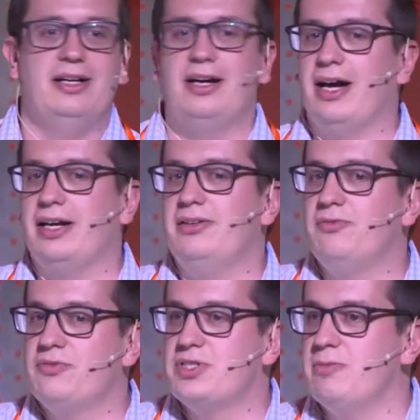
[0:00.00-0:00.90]
and
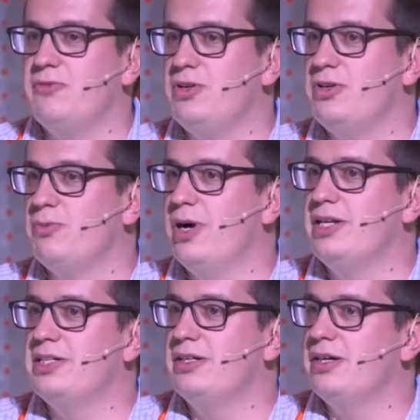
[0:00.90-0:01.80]
for some of you who've
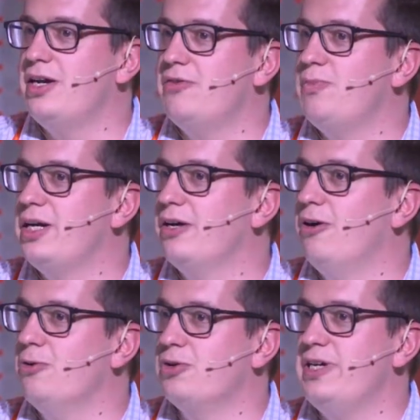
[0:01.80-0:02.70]
worked in kind of bigger,
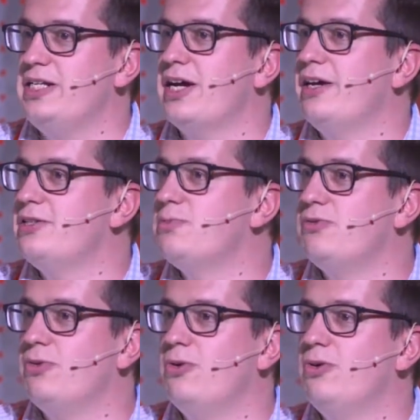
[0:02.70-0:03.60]
older retailers
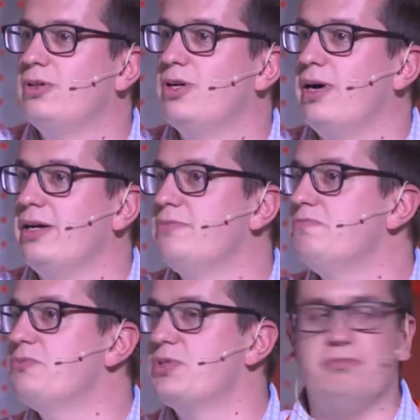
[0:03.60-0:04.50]
before, quite
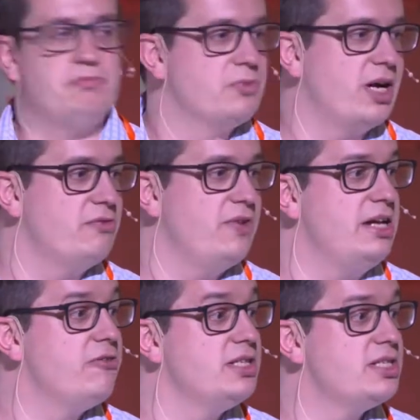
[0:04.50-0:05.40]
some kind of
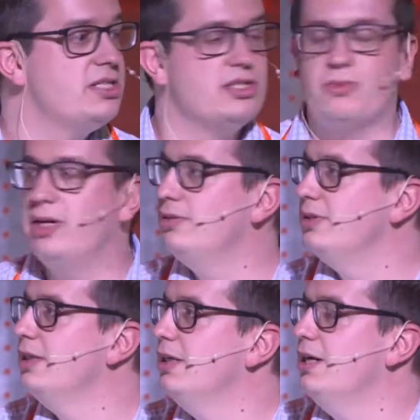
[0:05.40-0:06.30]
hindrances as well.
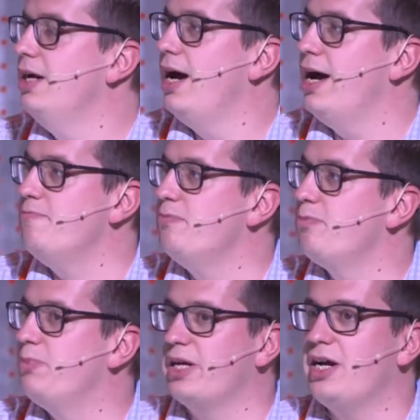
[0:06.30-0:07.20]

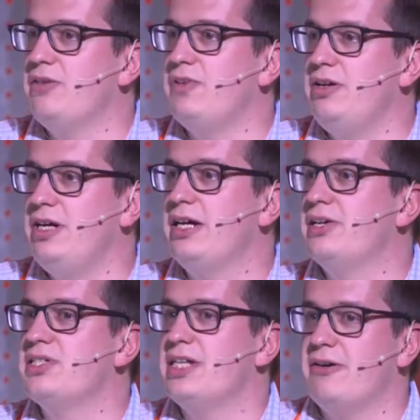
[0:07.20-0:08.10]
But kind of the
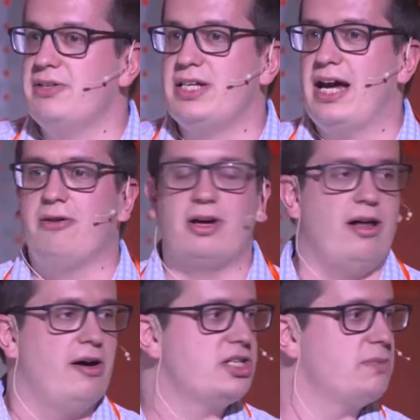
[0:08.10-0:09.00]
uniqueness there is how
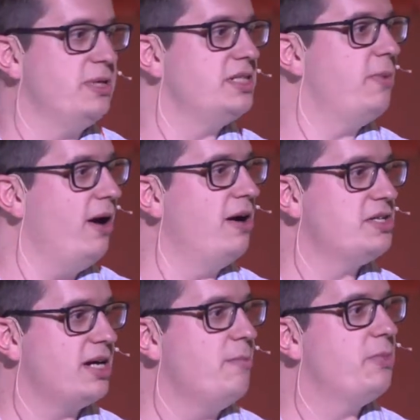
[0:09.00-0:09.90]
Clark's split apart as a
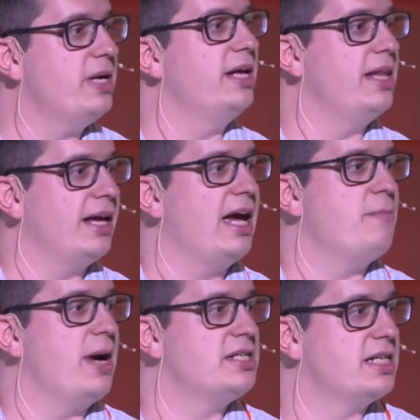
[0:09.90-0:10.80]
company and then came
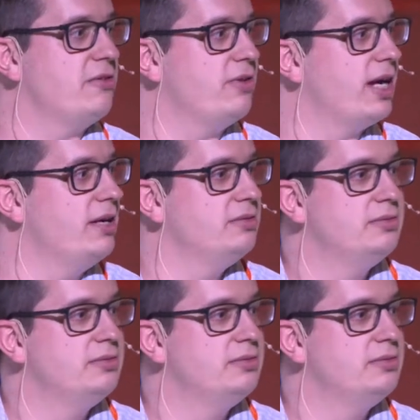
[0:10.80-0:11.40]
back together again.